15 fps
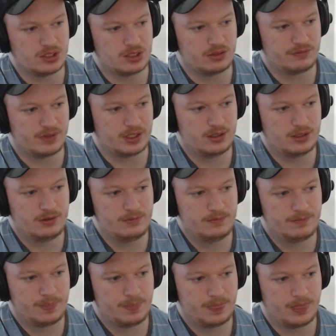defended
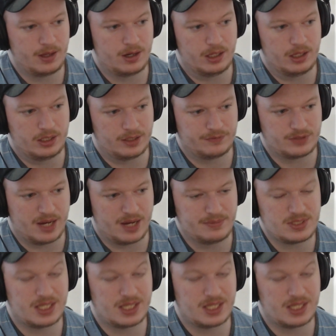enough times.